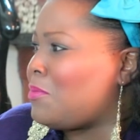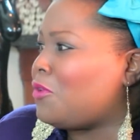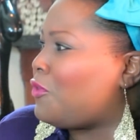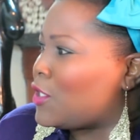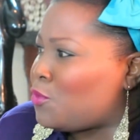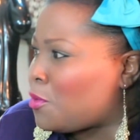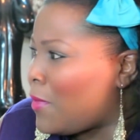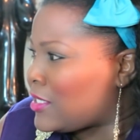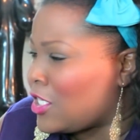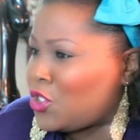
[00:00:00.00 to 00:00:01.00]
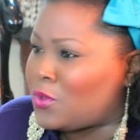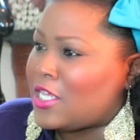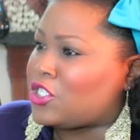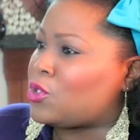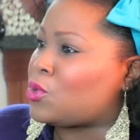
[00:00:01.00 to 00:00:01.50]
sent me a Facebook message. She
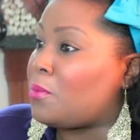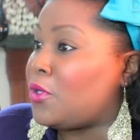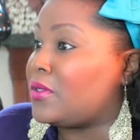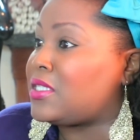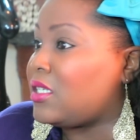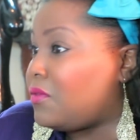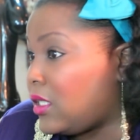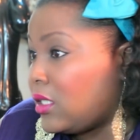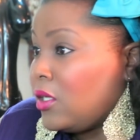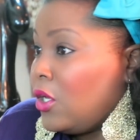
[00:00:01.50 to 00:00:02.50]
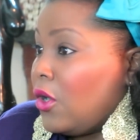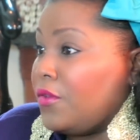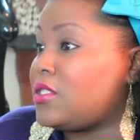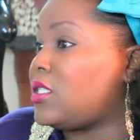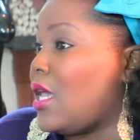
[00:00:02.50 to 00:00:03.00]
was like, she saw me on TV,
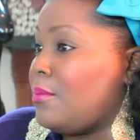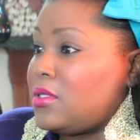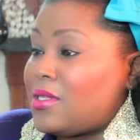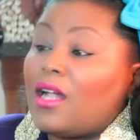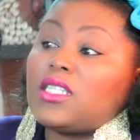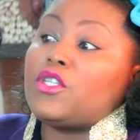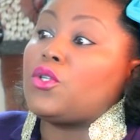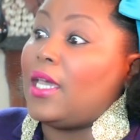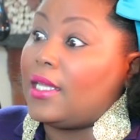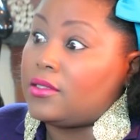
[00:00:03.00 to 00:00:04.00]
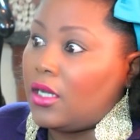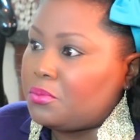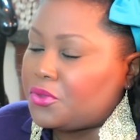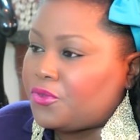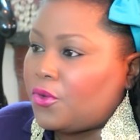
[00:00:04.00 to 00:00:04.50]
on this style TV show that I had
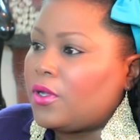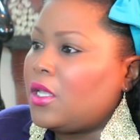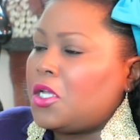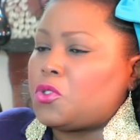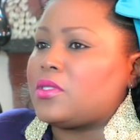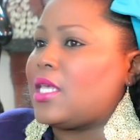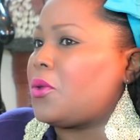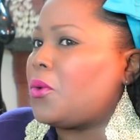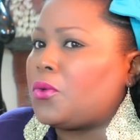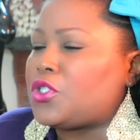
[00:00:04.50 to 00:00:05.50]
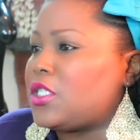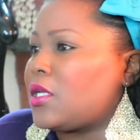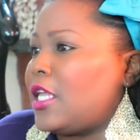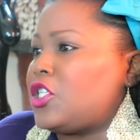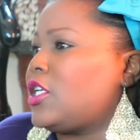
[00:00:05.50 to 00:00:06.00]
done before. She was like, oh,
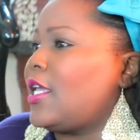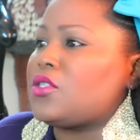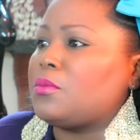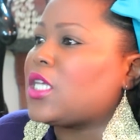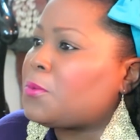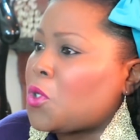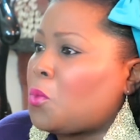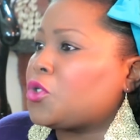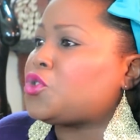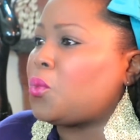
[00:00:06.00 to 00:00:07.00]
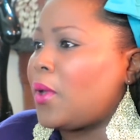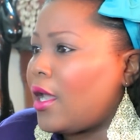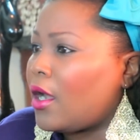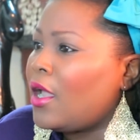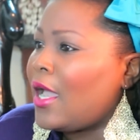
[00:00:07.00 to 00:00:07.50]
can she get some tips on what to
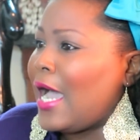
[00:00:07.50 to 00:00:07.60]
wear